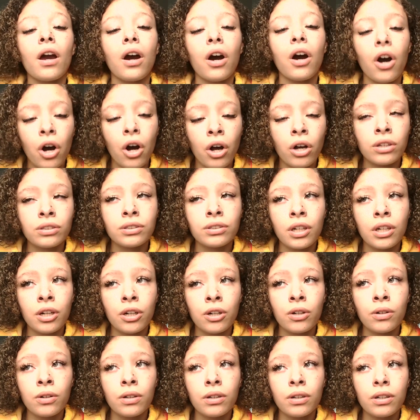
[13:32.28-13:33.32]

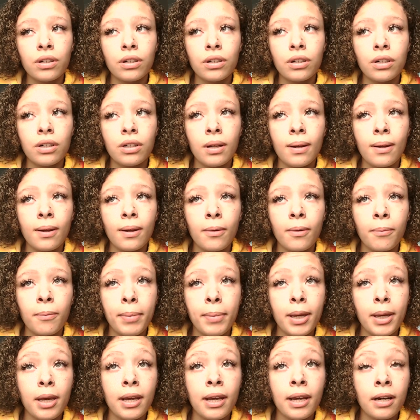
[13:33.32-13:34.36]
Also,
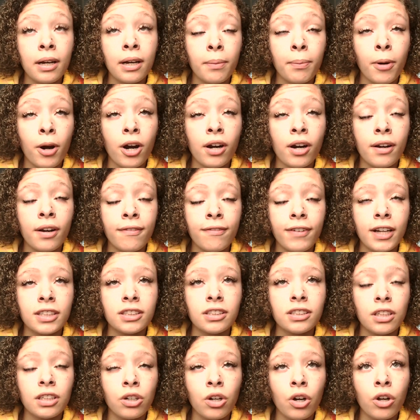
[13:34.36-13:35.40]
being a part of
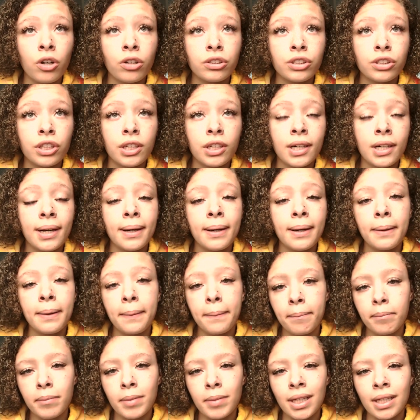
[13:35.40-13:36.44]
festy culture
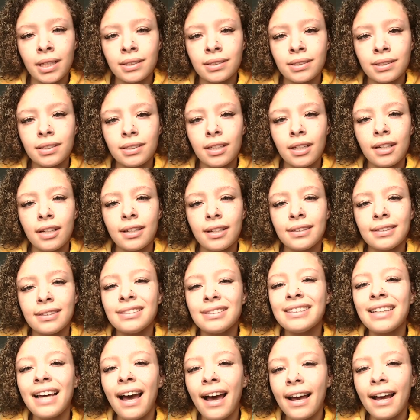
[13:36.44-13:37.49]
means
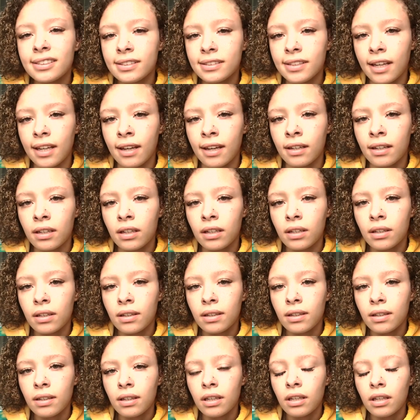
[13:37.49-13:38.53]
testing
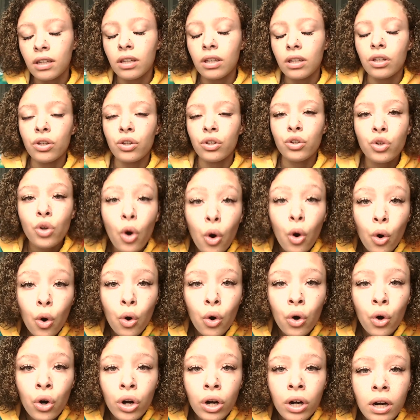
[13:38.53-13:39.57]

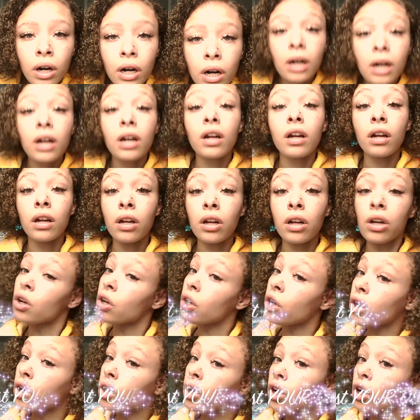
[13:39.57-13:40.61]
your
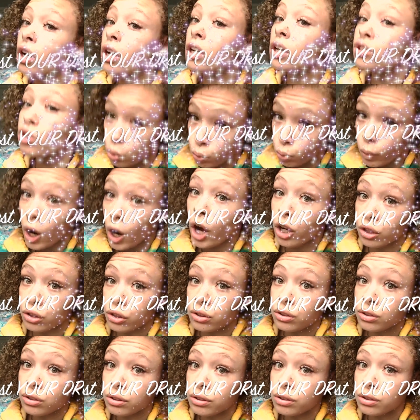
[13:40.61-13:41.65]
drugs.
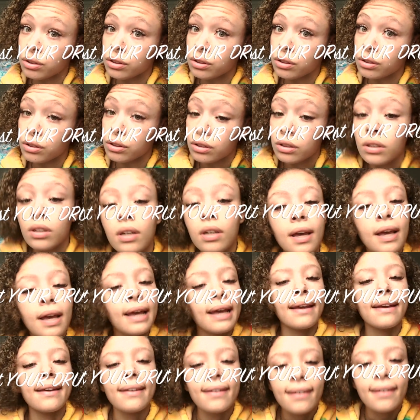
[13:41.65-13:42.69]

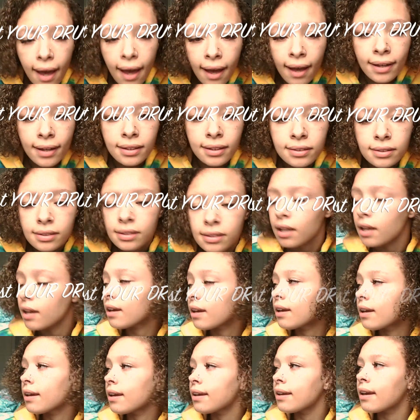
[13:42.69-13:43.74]
Yes,
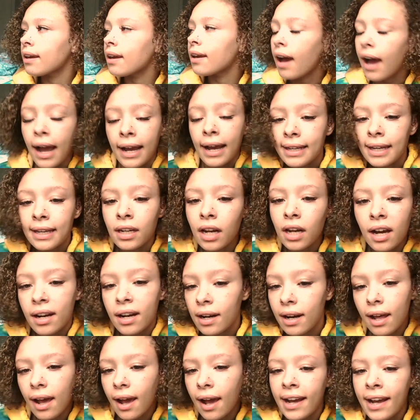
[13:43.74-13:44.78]
I
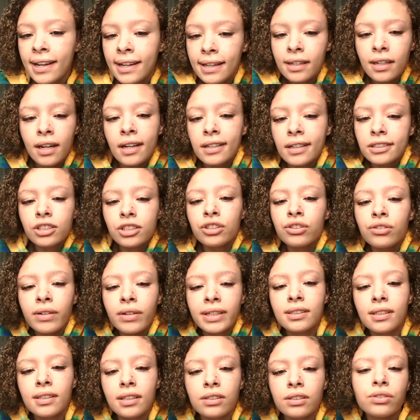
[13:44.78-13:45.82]
cannot
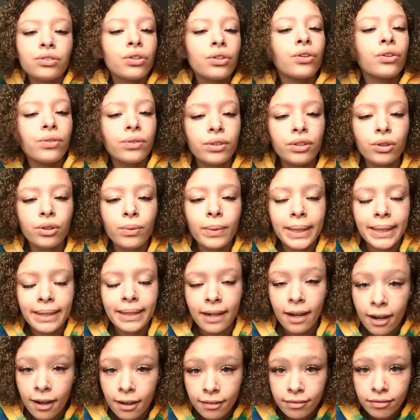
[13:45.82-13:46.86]
stress this to you
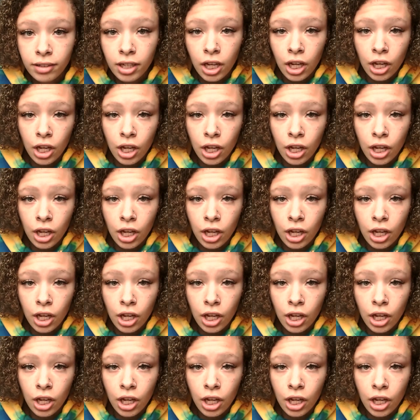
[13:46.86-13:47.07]
enough.